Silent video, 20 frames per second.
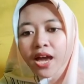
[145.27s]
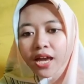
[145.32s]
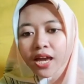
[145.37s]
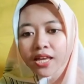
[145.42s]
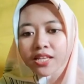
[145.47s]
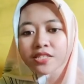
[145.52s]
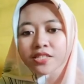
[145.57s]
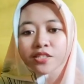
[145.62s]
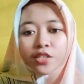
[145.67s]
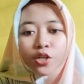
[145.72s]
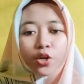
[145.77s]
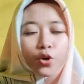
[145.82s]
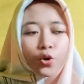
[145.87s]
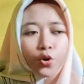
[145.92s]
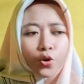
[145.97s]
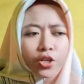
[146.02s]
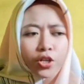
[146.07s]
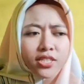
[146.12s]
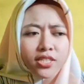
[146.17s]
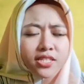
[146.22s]
has the
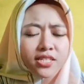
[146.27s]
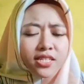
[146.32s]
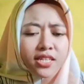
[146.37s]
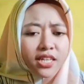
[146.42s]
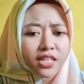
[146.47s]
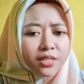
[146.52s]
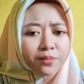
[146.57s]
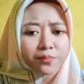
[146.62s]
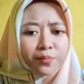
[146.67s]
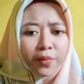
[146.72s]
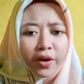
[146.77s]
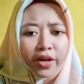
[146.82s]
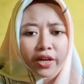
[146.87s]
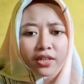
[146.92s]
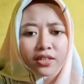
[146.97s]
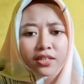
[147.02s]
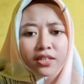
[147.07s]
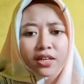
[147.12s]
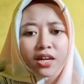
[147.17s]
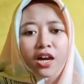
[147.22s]
greatest impact
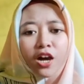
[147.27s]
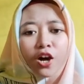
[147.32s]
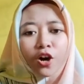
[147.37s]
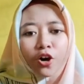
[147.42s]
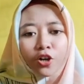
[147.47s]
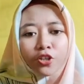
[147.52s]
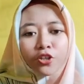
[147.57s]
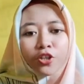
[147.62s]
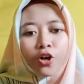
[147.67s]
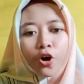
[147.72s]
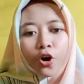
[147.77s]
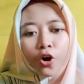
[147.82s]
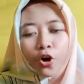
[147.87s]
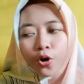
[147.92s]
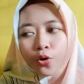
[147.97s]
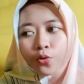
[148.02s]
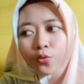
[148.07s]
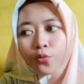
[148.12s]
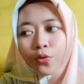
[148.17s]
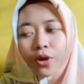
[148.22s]
on
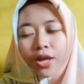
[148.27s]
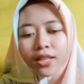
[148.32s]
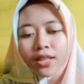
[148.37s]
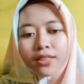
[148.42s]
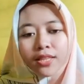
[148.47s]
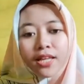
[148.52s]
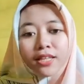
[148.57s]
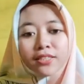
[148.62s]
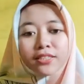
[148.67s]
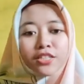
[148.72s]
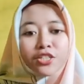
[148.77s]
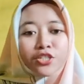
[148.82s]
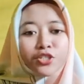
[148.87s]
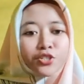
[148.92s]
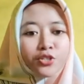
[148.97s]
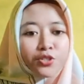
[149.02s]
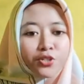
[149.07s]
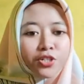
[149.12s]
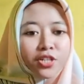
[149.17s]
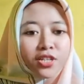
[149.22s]
how well the
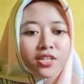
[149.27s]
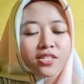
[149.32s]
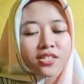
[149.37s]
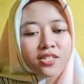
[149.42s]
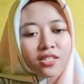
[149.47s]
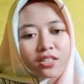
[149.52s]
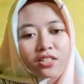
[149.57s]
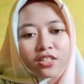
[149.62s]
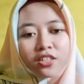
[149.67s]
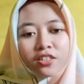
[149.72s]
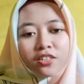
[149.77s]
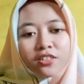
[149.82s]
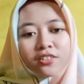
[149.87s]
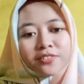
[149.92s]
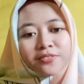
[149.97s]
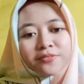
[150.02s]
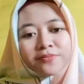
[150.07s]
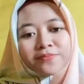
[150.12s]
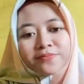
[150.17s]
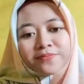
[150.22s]
students learn.